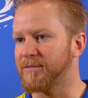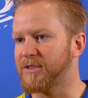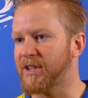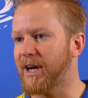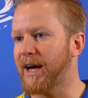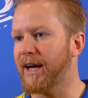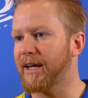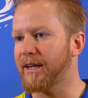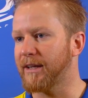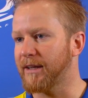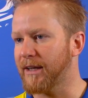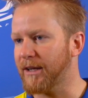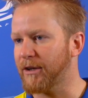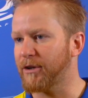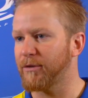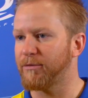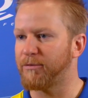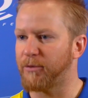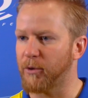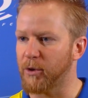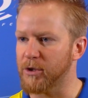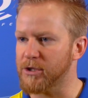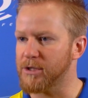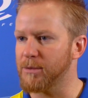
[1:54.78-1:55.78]
tied, and then could
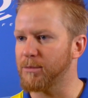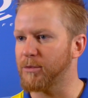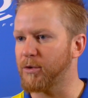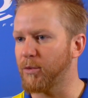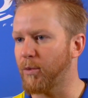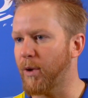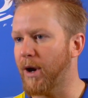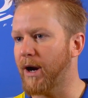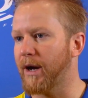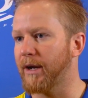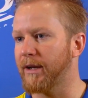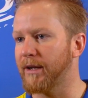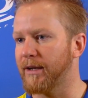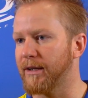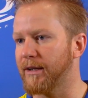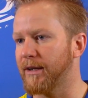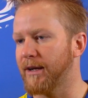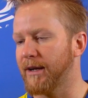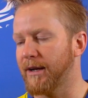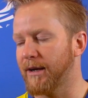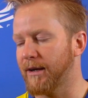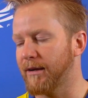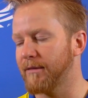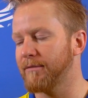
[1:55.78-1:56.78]
force them to one, and
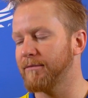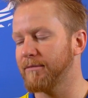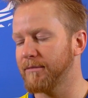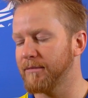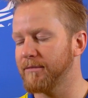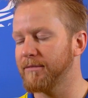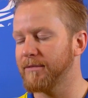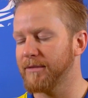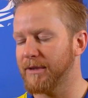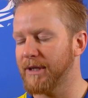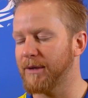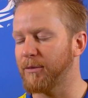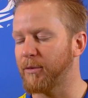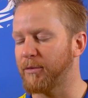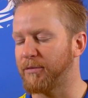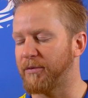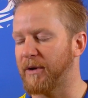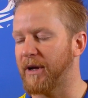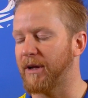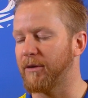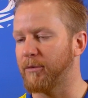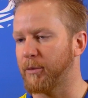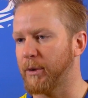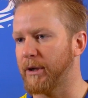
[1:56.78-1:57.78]
then we
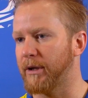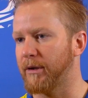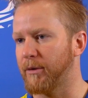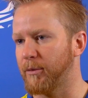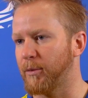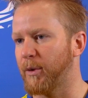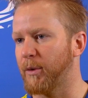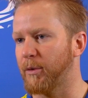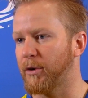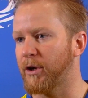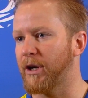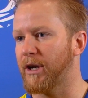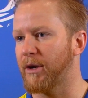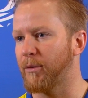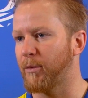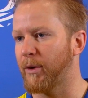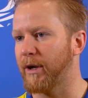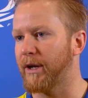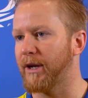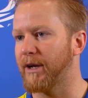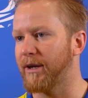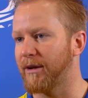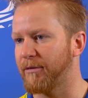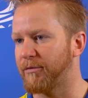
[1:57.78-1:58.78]
felt we were going to
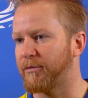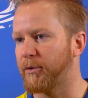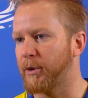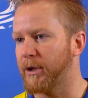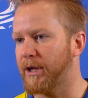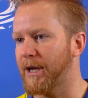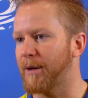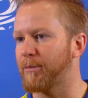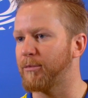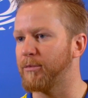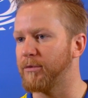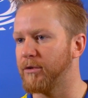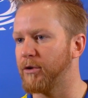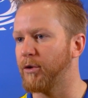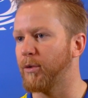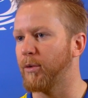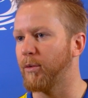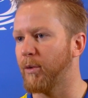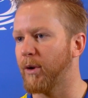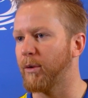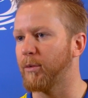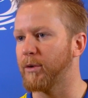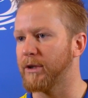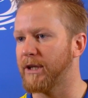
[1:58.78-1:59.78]
win it if we kept doing
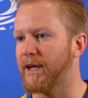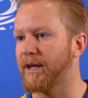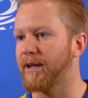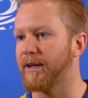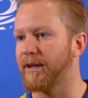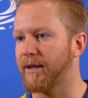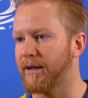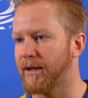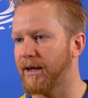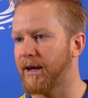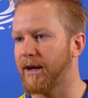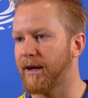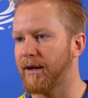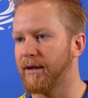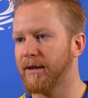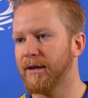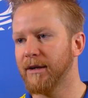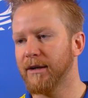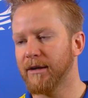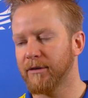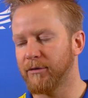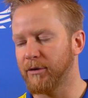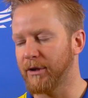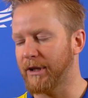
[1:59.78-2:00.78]
what we did, and
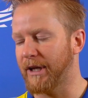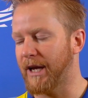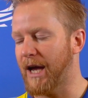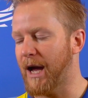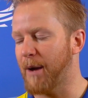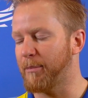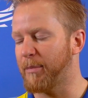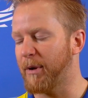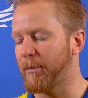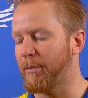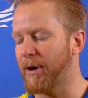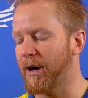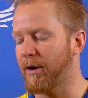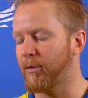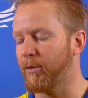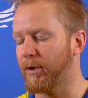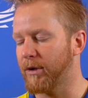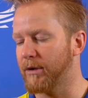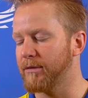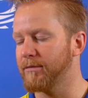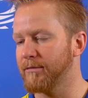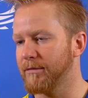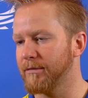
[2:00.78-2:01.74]
really happy about